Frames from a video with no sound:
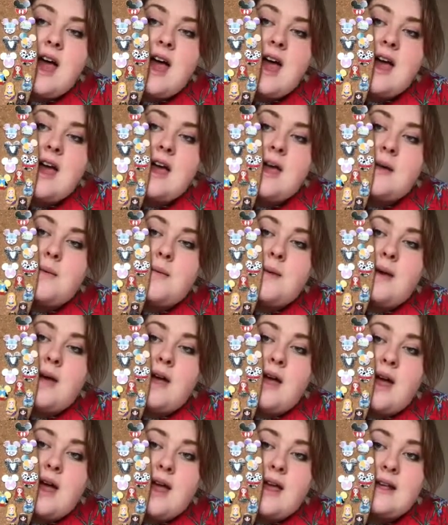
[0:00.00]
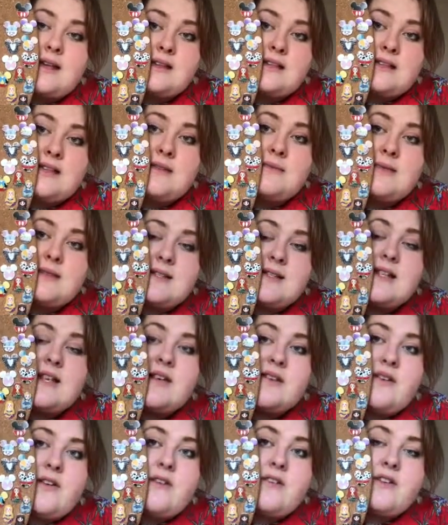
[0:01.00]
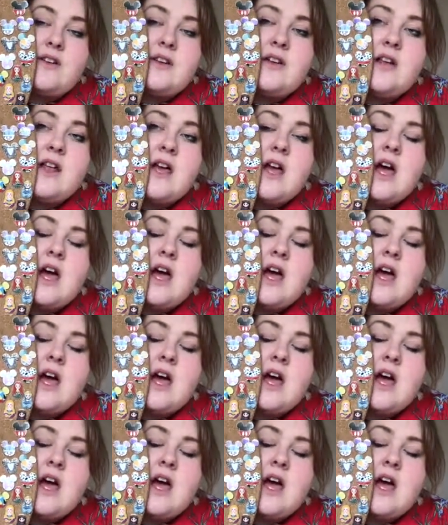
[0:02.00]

Um, I can see myself having